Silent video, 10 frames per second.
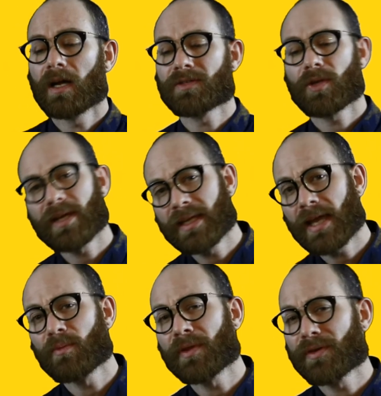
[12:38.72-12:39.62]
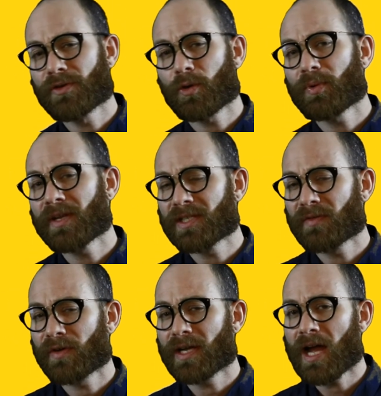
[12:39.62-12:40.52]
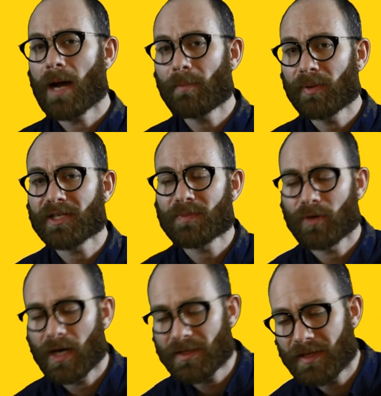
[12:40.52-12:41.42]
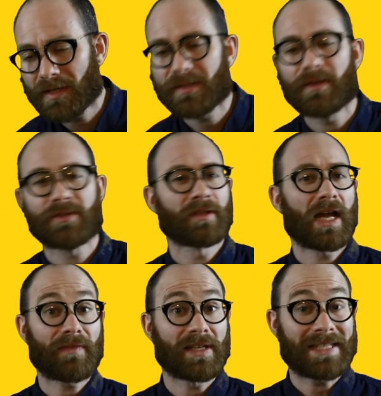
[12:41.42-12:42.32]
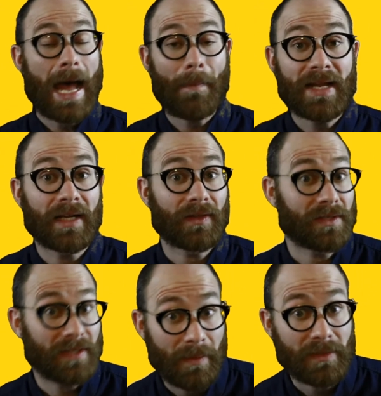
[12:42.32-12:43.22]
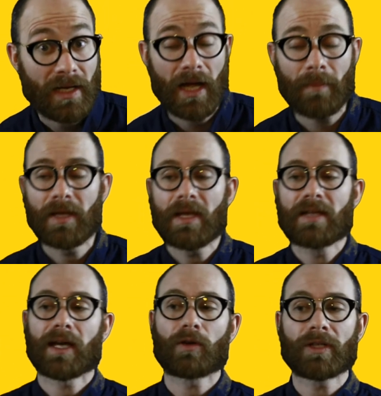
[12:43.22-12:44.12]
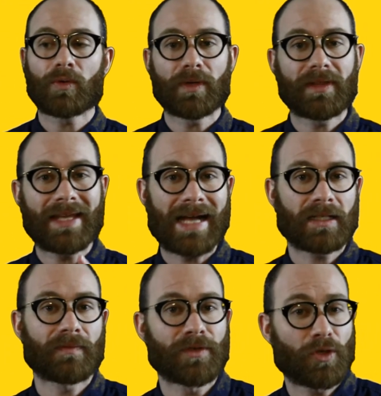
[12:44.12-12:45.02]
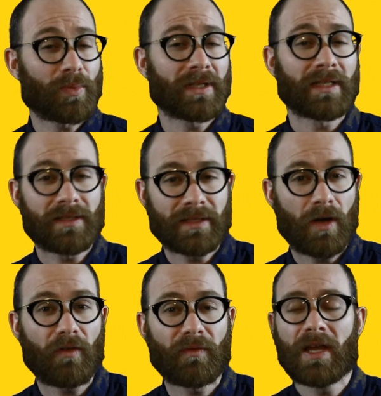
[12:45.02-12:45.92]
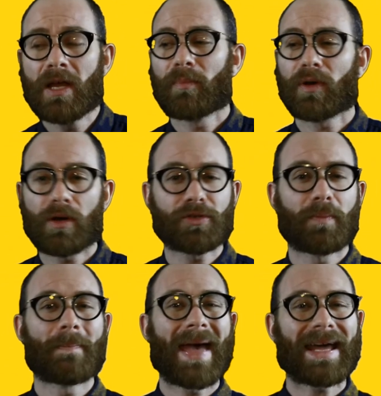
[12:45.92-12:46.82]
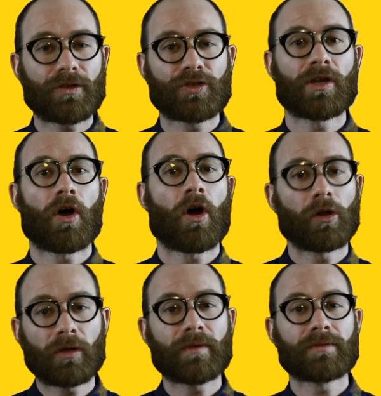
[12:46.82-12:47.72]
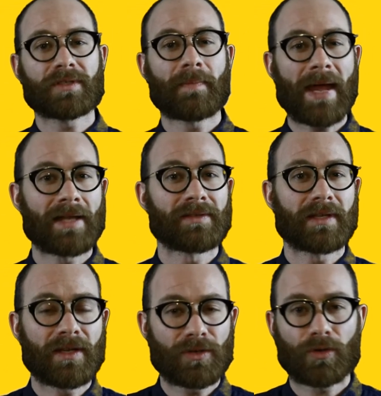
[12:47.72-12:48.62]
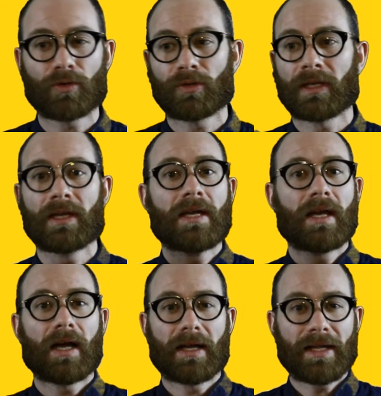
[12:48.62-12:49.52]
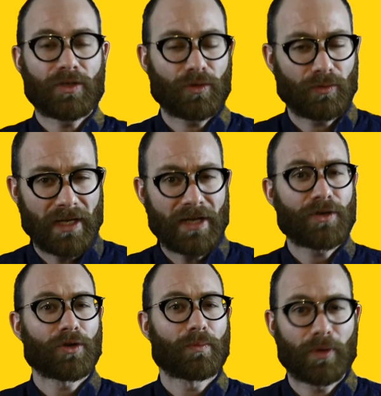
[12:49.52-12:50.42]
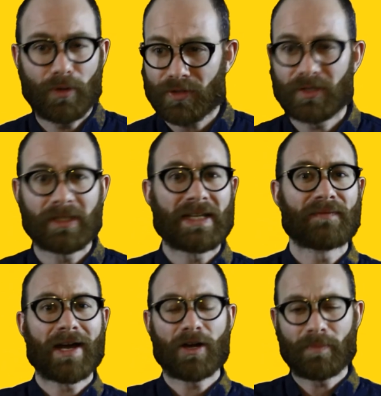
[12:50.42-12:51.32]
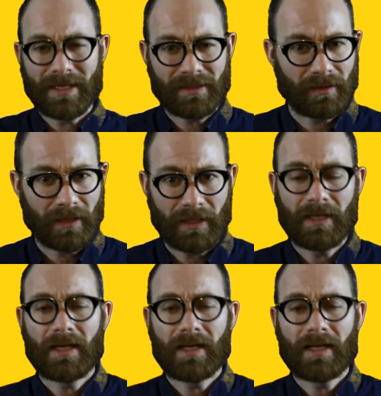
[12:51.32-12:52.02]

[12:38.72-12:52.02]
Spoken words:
So again, with interpreting, it's a very complex process. There's a lot of things happening at the same time, not only with the act of interpreting itself, but also managing all of those demands internally, interpersonally, environmentally,